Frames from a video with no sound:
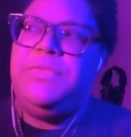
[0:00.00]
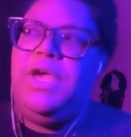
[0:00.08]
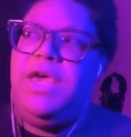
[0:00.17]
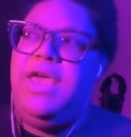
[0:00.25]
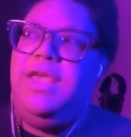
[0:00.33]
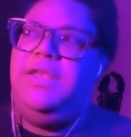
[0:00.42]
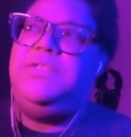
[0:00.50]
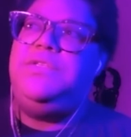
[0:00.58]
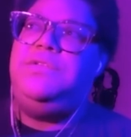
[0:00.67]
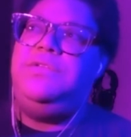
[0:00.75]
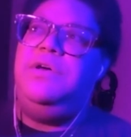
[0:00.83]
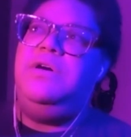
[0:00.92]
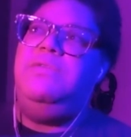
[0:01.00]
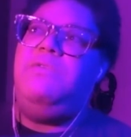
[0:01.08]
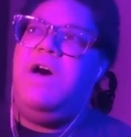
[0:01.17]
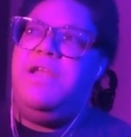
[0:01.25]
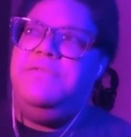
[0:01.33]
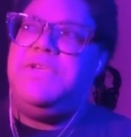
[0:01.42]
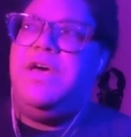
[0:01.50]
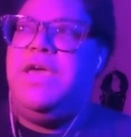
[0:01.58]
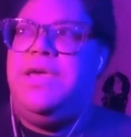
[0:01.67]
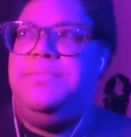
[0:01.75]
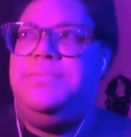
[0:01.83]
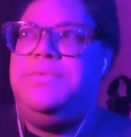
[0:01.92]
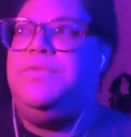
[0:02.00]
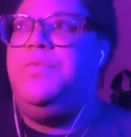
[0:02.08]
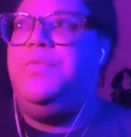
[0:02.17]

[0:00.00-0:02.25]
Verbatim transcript: and a lot of times when